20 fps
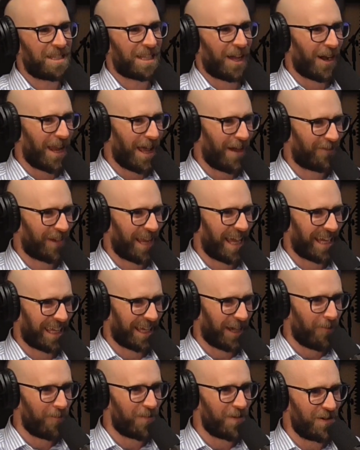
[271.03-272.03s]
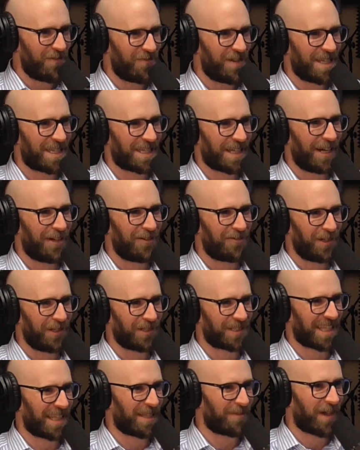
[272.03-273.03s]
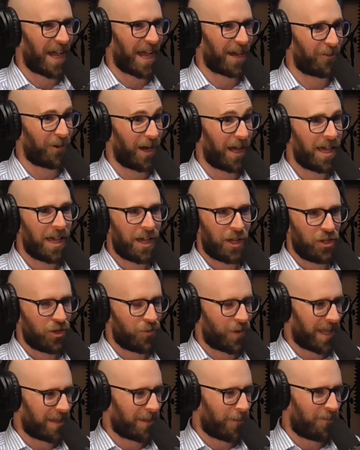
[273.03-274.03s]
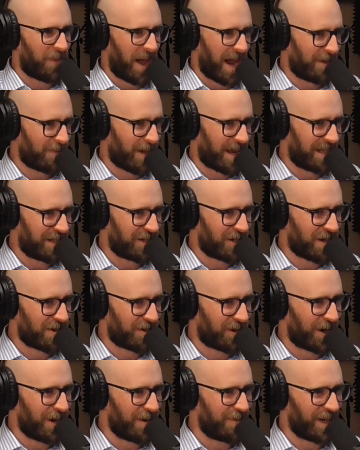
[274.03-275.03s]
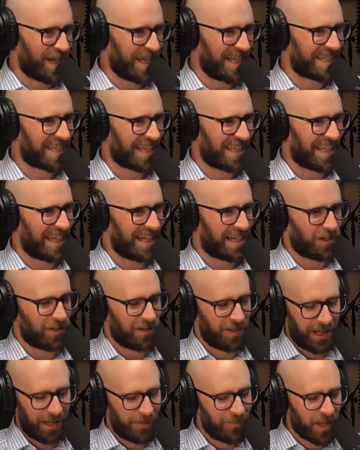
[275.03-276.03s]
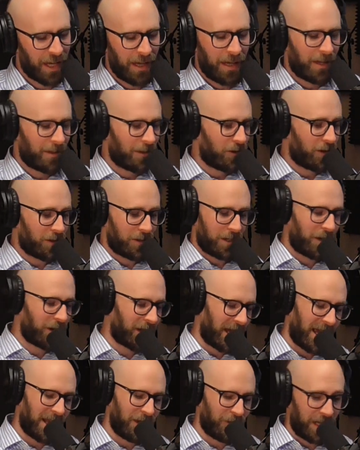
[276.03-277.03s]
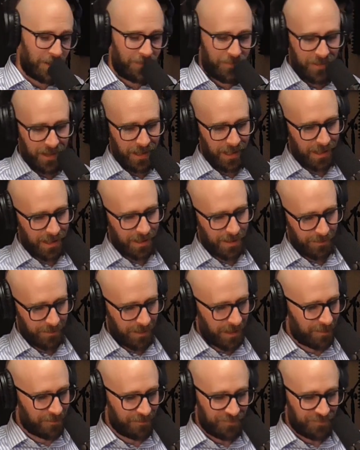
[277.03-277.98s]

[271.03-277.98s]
we don't have like a movie style vault in the back where you get the bank manager to open it and they. Okay, anyway, this.